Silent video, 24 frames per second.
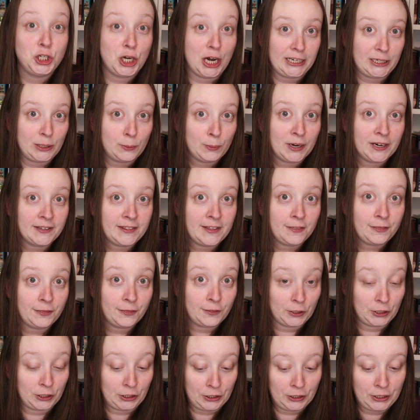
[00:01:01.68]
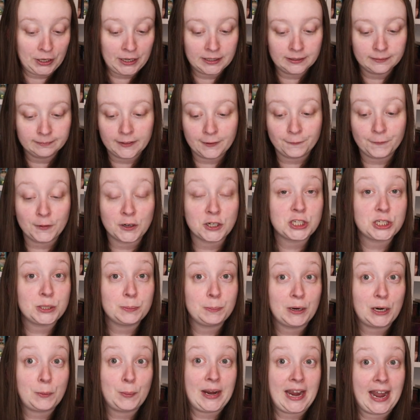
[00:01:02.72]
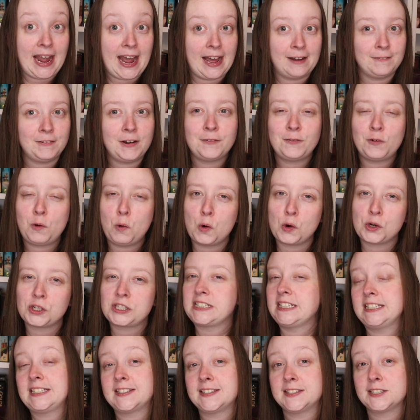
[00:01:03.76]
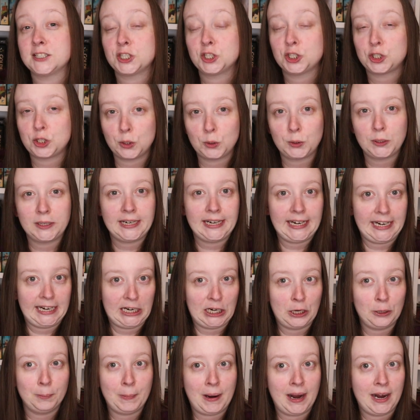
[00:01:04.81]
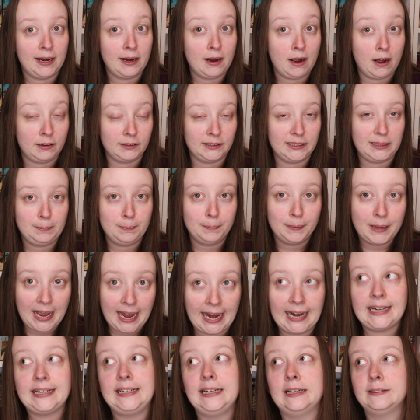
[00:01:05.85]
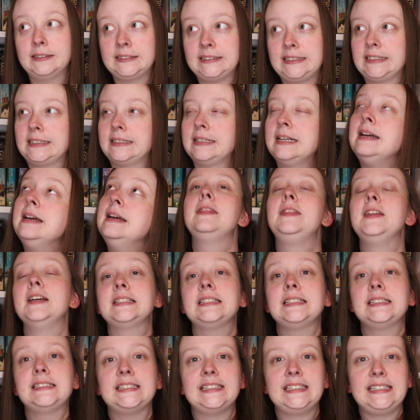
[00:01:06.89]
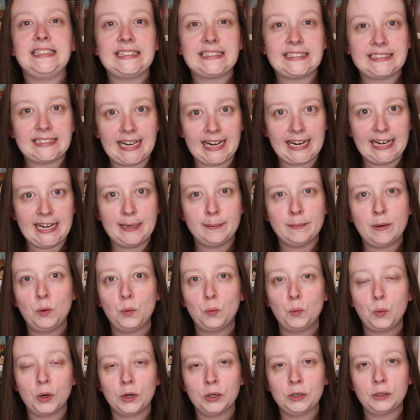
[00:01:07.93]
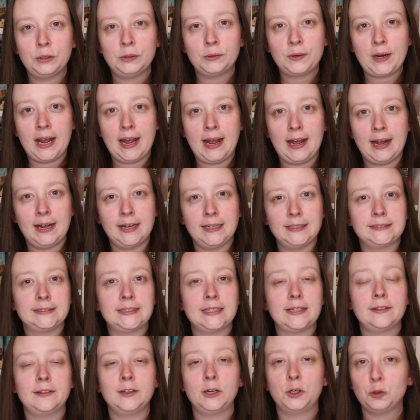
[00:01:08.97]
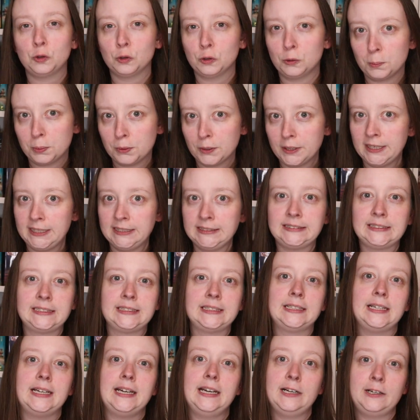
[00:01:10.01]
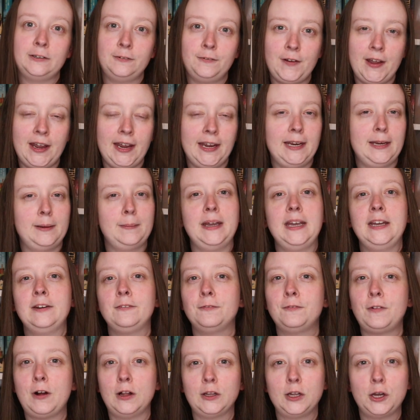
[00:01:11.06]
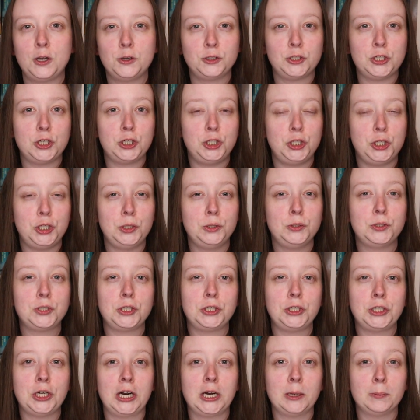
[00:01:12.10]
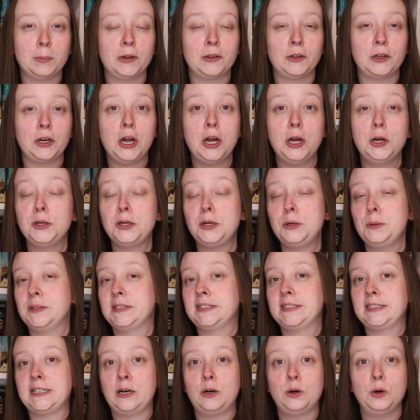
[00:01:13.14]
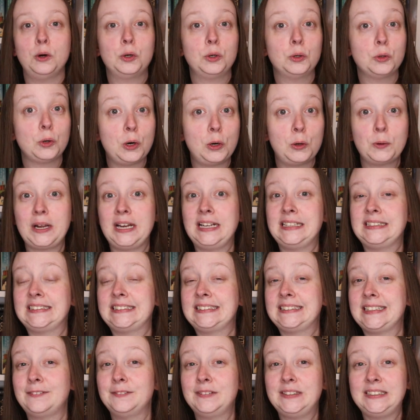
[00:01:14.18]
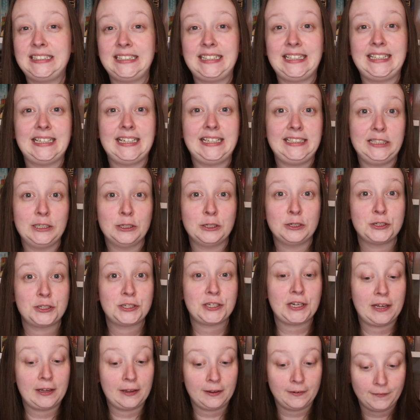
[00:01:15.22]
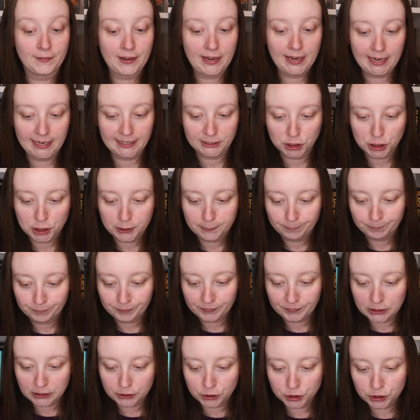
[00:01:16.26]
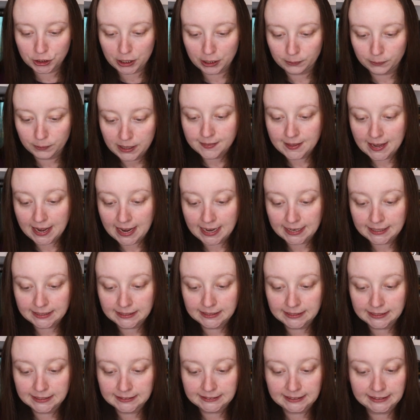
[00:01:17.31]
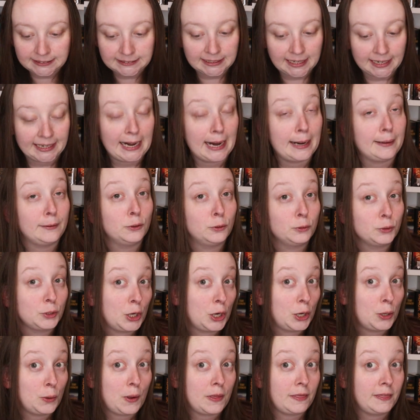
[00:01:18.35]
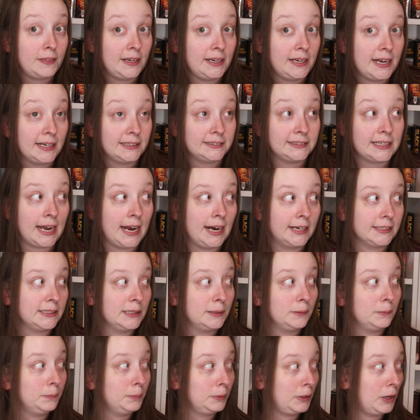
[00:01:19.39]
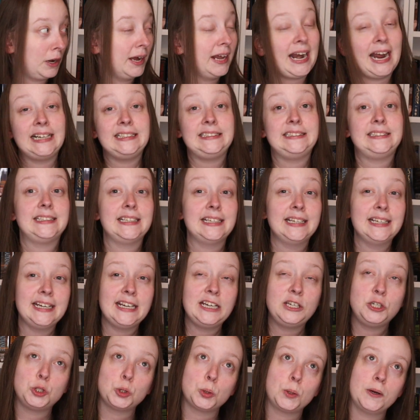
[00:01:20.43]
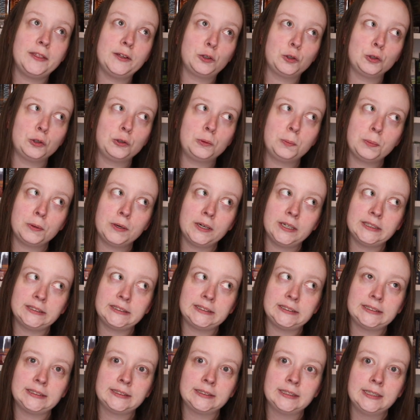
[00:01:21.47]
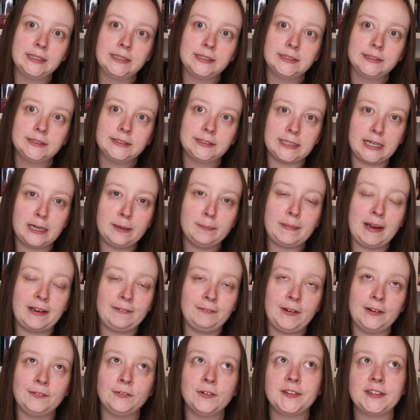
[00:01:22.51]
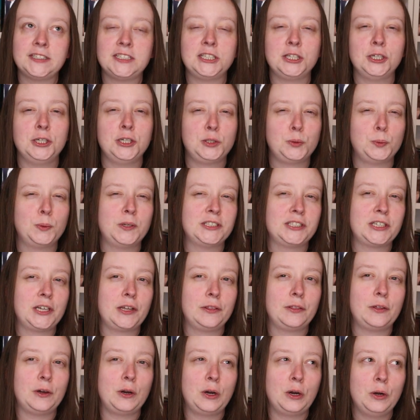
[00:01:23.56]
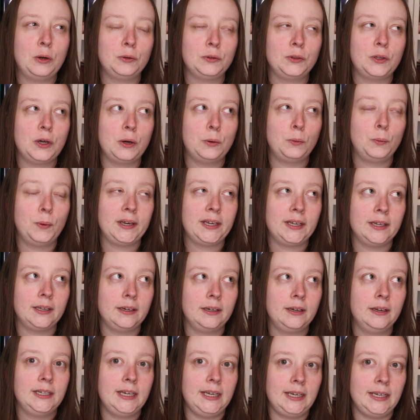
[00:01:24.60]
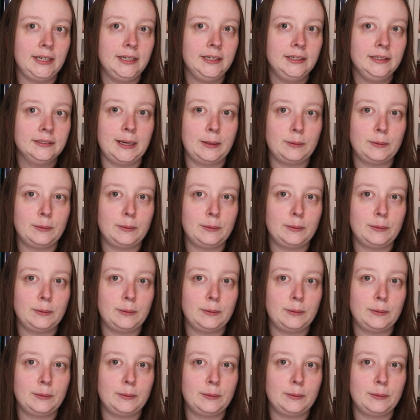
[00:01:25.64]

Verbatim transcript: January the 3rd, the first book we have, of course, is The Stolen Heir by Holly Black. Now listen, this is in the same world as The Cruel Prince, Elfhame. It follows Jude's younger brother Oak, who is now grown and 17 years of age. So that is exciting. I don't know the exact plot. I did enjoy The Cruel Prince some. My favorite in the series was the the Wicked King.